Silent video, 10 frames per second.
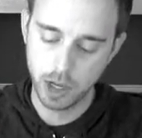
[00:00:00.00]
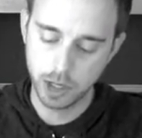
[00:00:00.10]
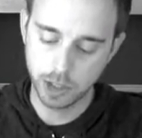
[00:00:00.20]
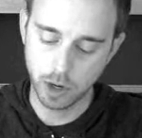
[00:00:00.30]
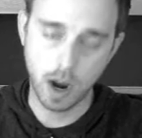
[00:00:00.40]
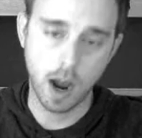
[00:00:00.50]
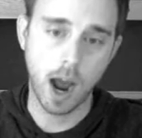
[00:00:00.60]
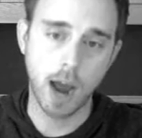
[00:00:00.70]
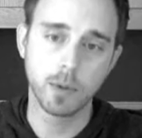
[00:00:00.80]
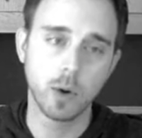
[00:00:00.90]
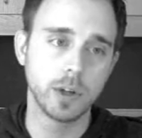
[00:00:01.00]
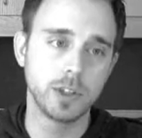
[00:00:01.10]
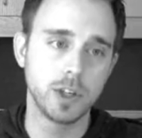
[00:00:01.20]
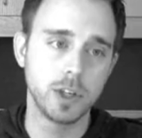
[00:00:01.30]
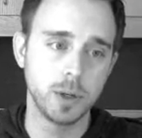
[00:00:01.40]
So I'm
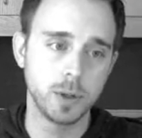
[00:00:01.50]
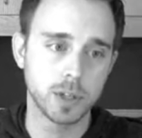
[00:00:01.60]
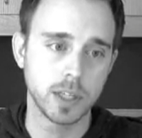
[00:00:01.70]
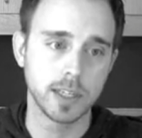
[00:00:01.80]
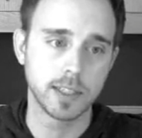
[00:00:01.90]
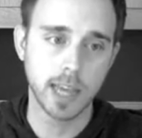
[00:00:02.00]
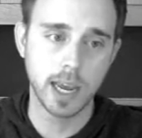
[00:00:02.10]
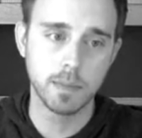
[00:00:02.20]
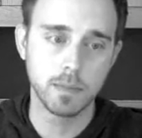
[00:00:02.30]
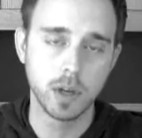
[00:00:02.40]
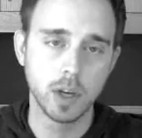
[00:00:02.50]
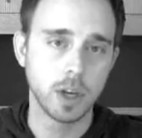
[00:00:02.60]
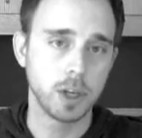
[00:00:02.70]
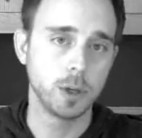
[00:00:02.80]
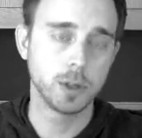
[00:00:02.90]
going to use the same
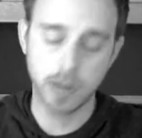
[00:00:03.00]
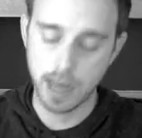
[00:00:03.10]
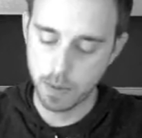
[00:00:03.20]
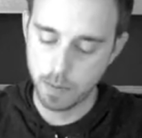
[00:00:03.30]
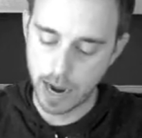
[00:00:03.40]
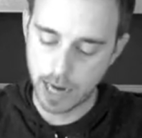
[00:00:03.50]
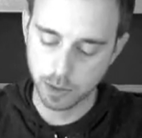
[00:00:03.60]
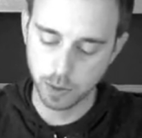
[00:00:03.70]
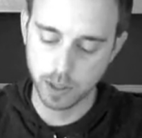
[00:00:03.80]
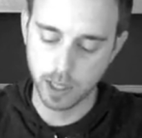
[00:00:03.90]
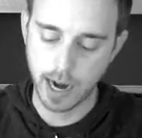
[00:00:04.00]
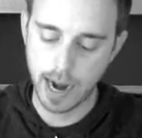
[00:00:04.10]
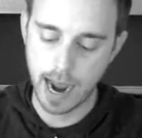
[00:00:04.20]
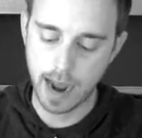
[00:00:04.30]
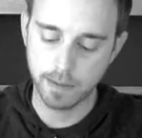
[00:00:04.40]
username and password that I
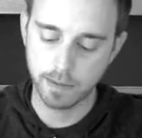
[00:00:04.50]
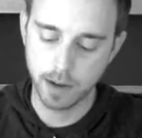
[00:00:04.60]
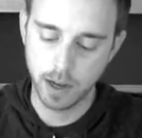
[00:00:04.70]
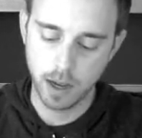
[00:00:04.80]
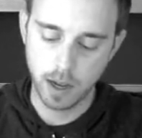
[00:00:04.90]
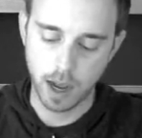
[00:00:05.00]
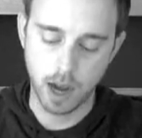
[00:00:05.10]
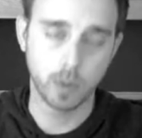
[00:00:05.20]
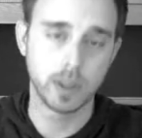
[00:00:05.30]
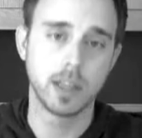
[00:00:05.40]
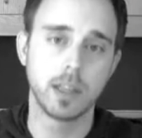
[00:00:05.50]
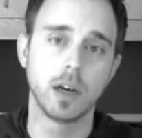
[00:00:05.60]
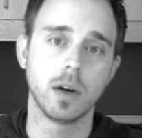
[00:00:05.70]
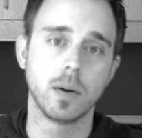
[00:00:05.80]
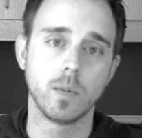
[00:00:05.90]
have within
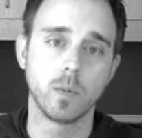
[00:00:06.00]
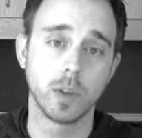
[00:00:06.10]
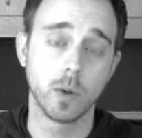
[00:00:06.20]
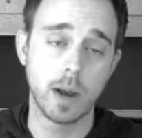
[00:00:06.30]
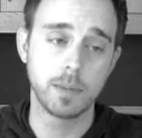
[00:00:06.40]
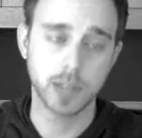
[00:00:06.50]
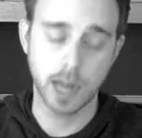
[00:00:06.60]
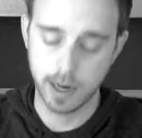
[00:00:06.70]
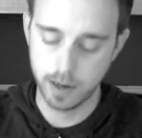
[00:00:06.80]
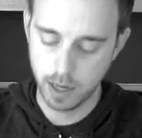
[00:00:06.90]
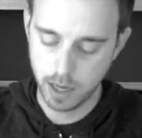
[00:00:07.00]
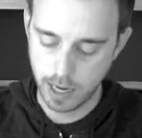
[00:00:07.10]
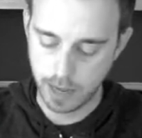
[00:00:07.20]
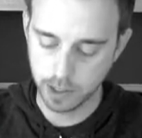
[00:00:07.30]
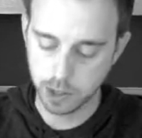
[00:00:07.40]
the website,
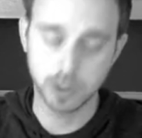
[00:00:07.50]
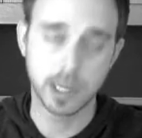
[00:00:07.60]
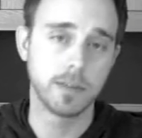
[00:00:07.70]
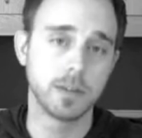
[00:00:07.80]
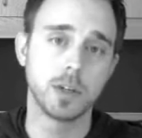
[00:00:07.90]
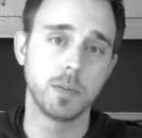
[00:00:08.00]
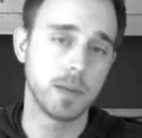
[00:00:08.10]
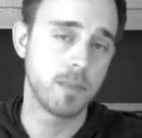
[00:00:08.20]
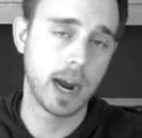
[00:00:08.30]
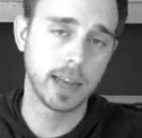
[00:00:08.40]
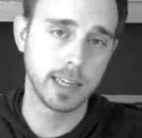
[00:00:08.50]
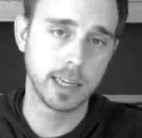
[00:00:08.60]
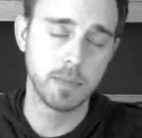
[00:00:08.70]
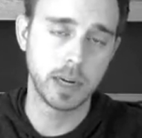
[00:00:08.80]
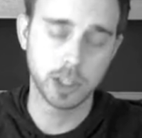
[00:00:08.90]
and this was given to me by the
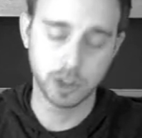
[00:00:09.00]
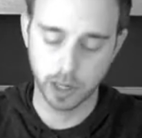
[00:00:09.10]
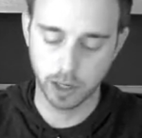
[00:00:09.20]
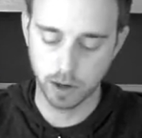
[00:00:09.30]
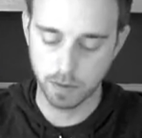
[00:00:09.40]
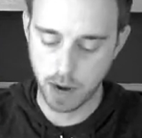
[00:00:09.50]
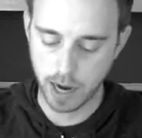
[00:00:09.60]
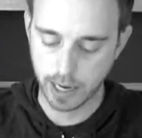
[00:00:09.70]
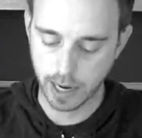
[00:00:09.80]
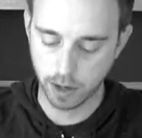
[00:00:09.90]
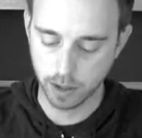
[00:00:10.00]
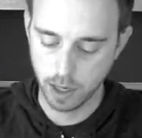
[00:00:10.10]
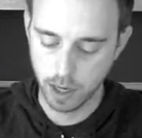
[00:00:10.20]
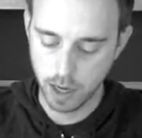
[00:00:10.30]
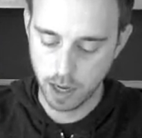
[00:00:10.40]
administrator of my
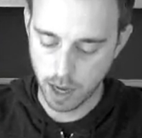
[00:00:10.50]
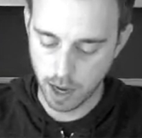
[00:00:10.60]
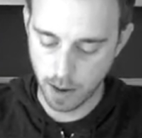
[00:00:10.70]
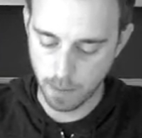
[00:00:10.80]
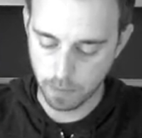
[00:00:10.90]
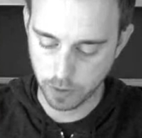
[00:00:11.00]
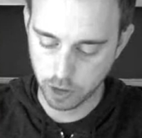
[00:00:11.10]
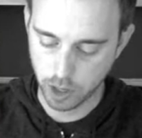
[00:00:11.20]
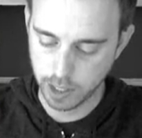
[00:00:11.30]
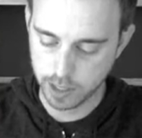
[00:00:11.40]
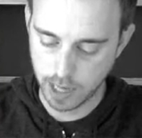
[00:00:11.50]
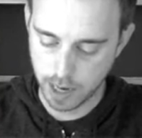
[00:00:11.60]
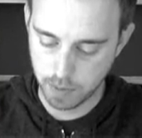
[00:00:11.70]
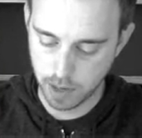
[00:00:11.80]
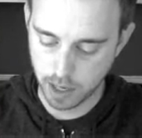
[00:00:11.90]
account. So I'm going to
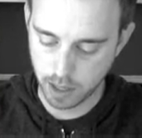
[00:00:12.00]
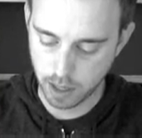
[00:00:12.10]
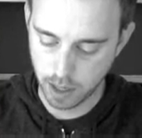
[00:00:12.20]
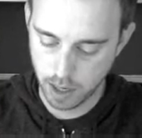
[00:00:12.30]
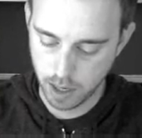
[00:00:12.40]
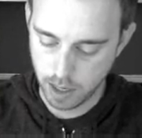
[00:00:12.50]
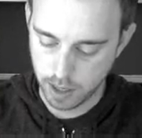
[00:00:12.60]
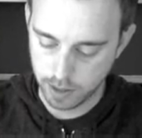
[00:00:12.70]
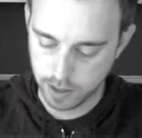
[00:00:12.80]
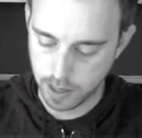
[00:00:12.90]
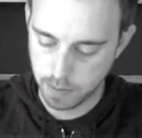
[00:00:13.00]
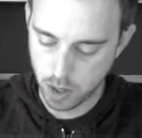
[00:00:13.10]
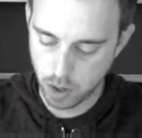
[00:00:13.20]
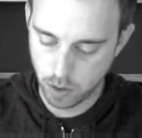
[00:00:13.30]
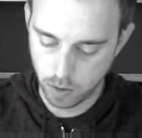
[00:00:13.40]
type in
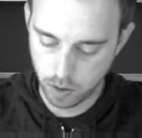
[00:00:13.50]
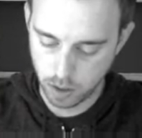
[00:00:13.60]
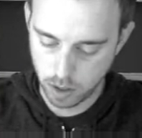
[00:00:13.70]
demo